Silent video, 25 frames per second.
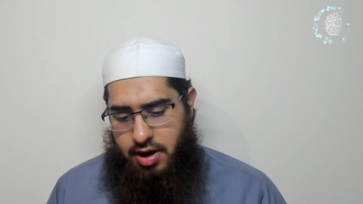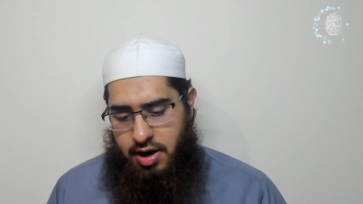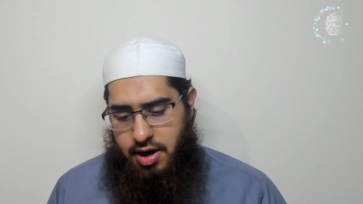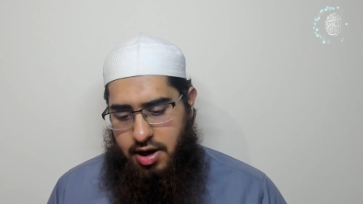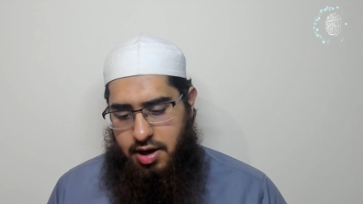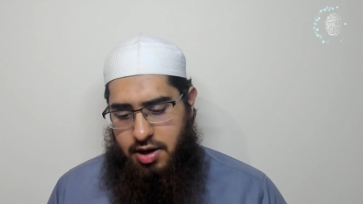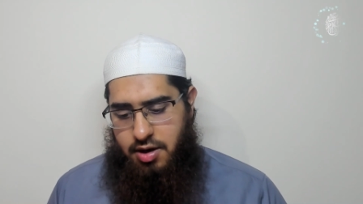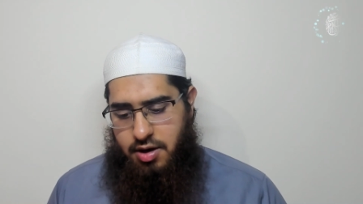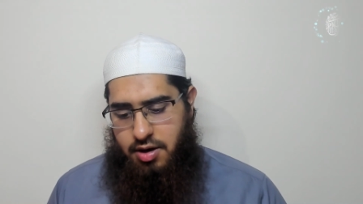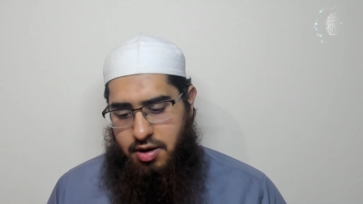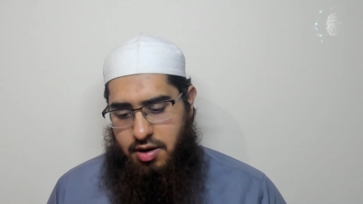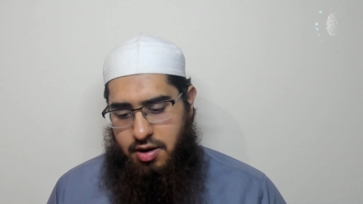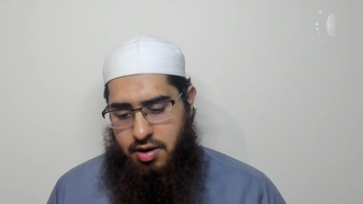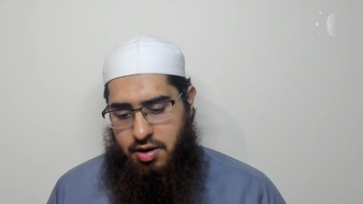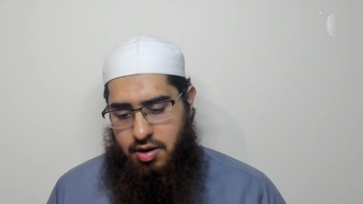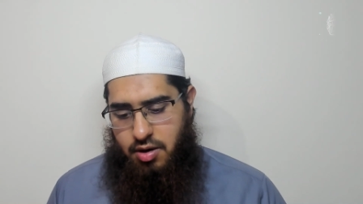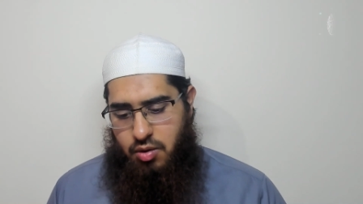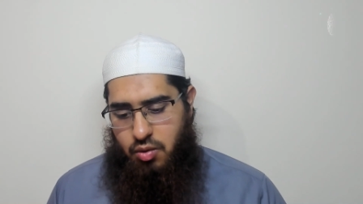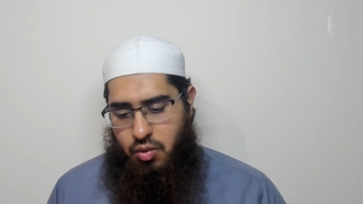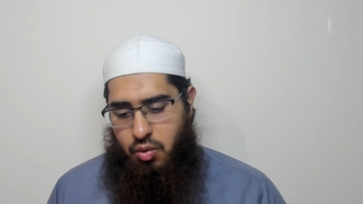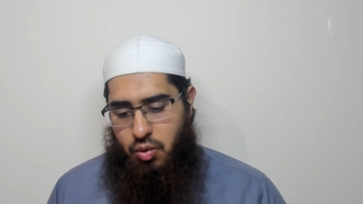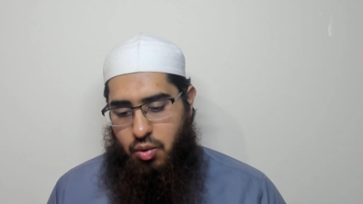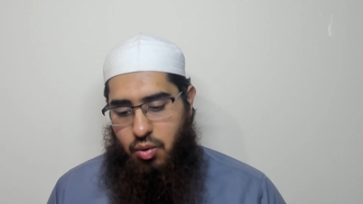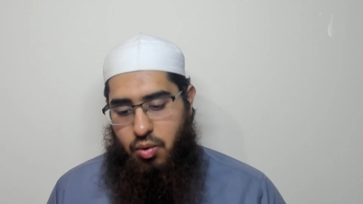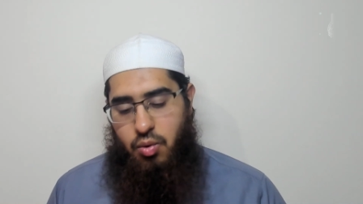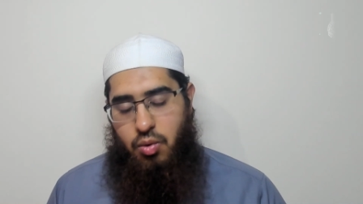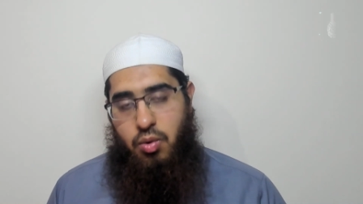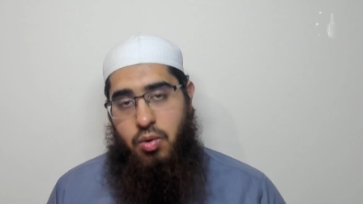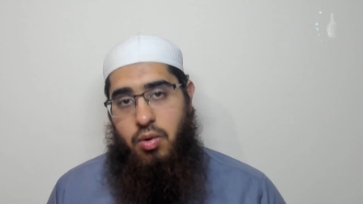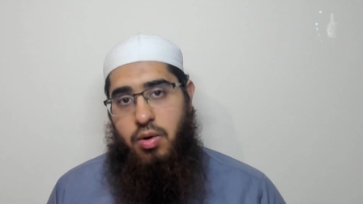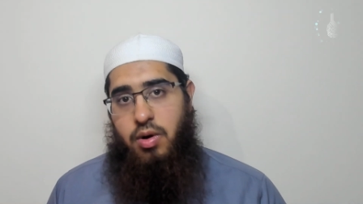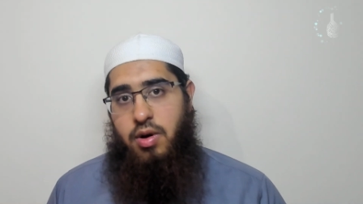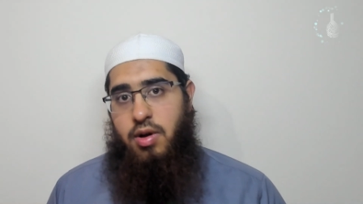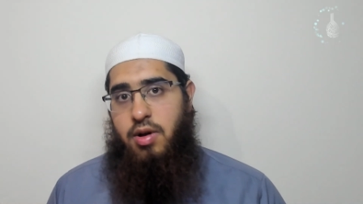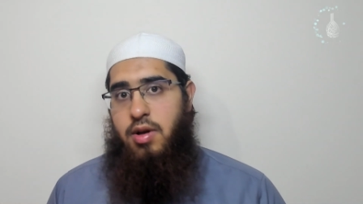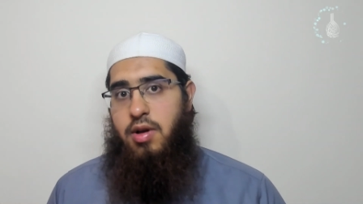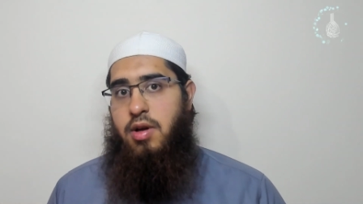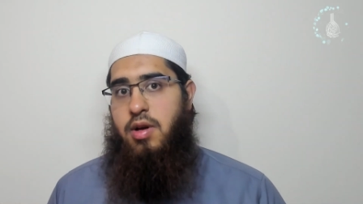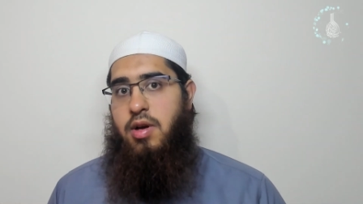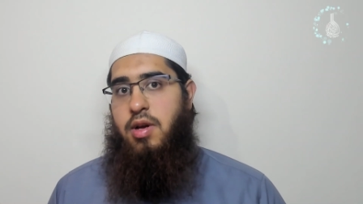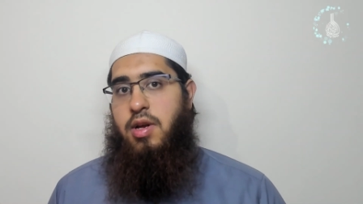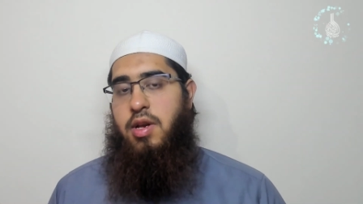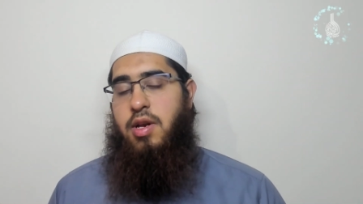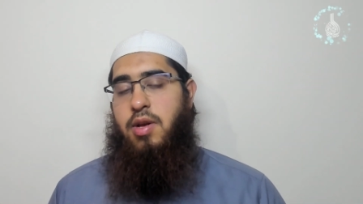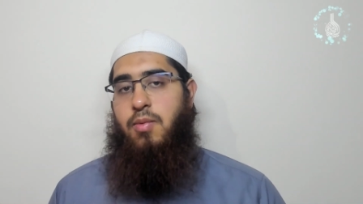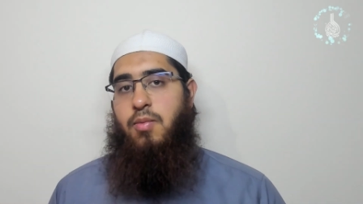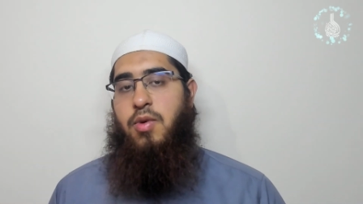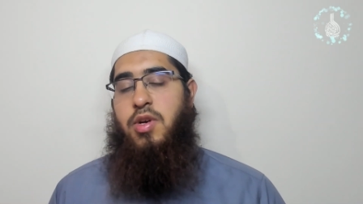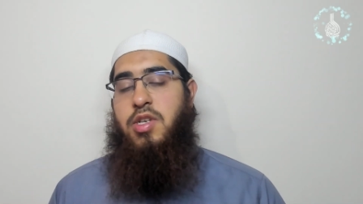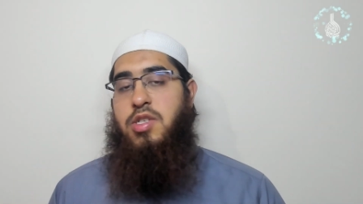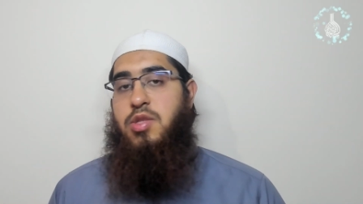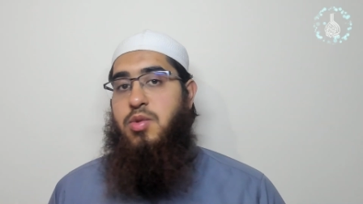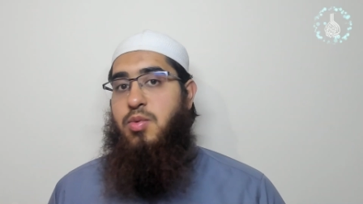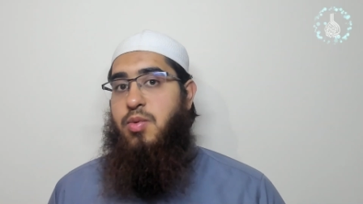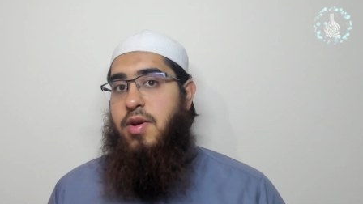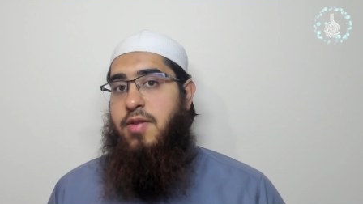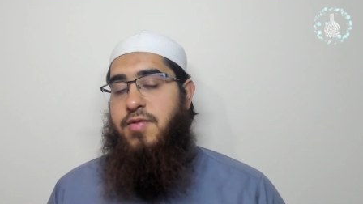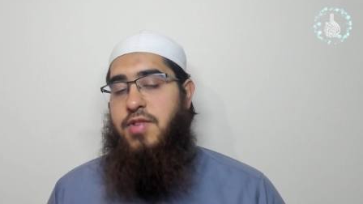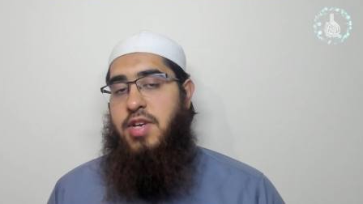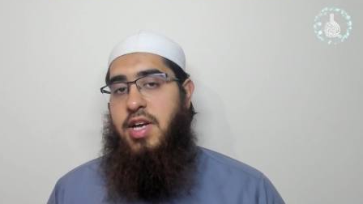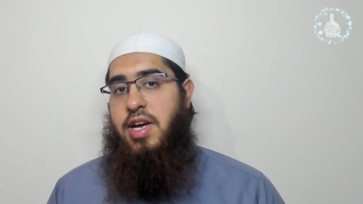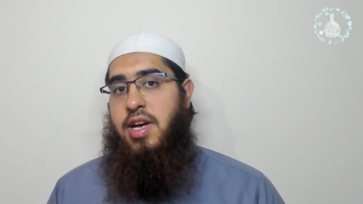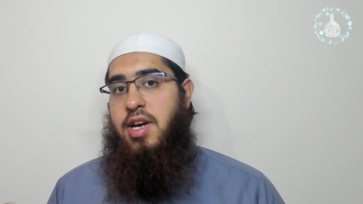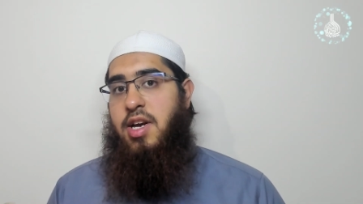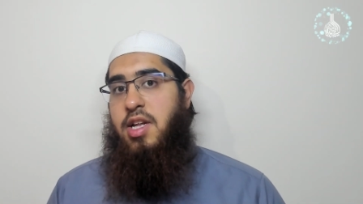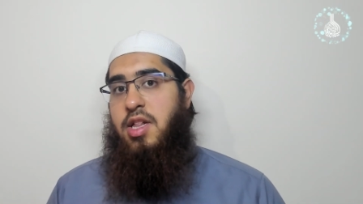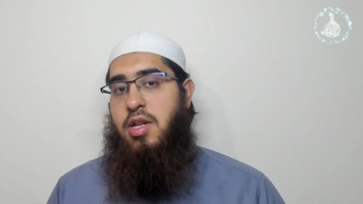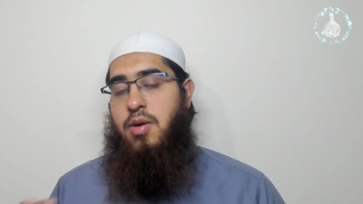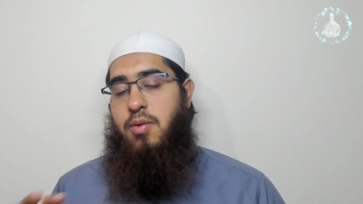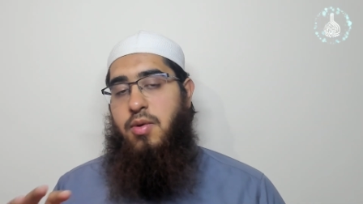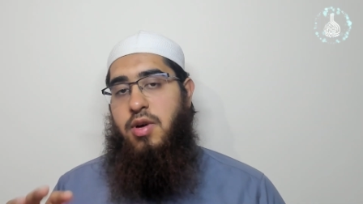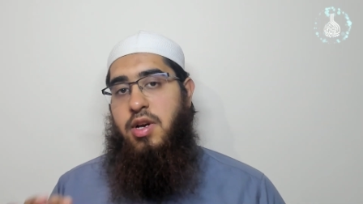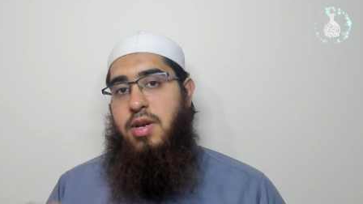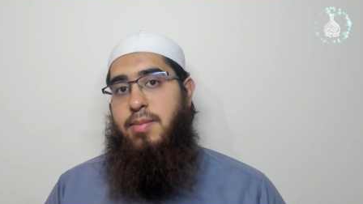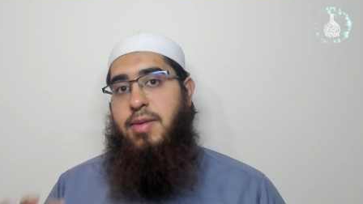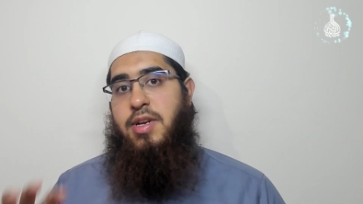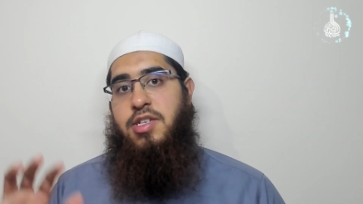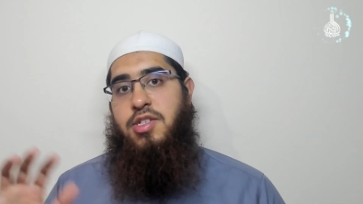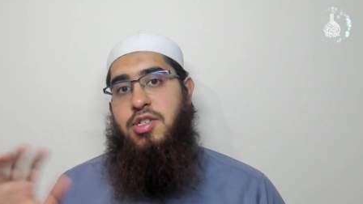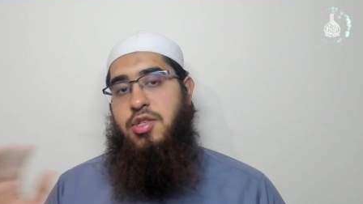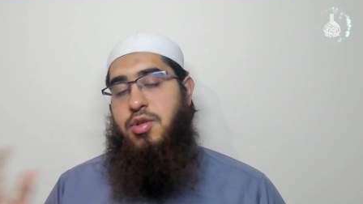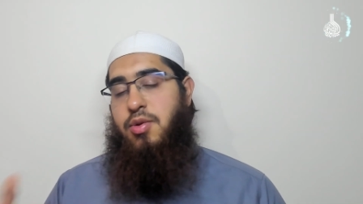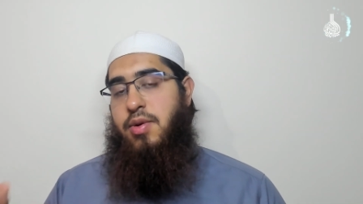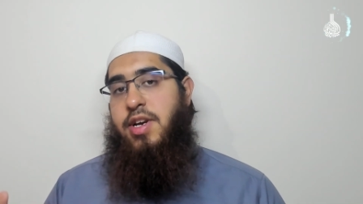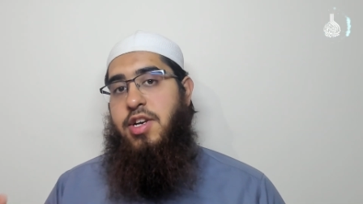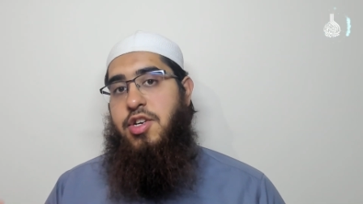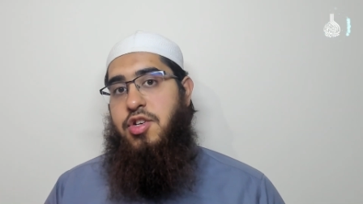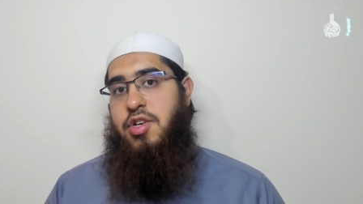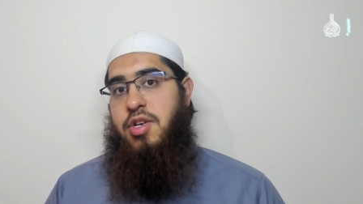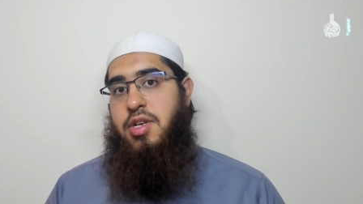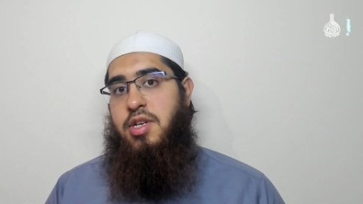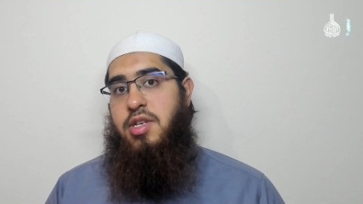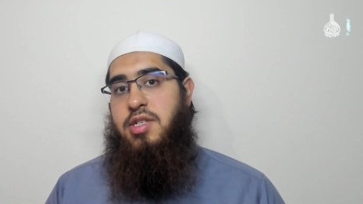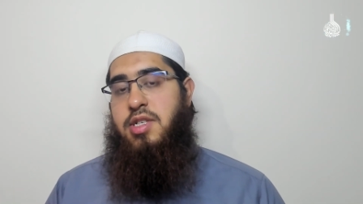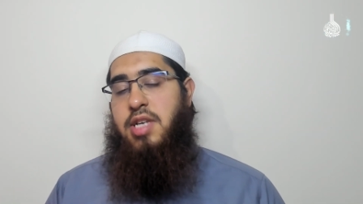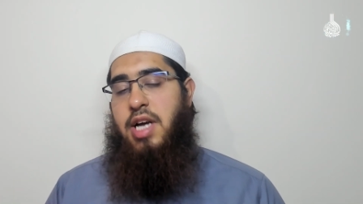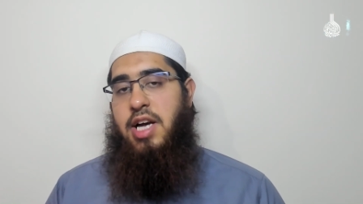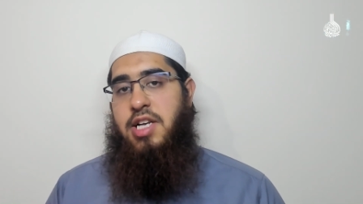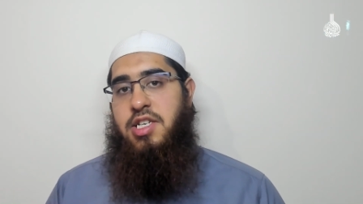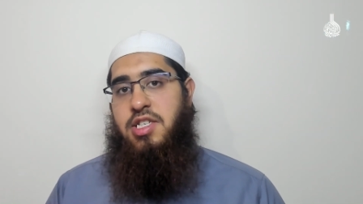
in quru, once we've taken the word menstruations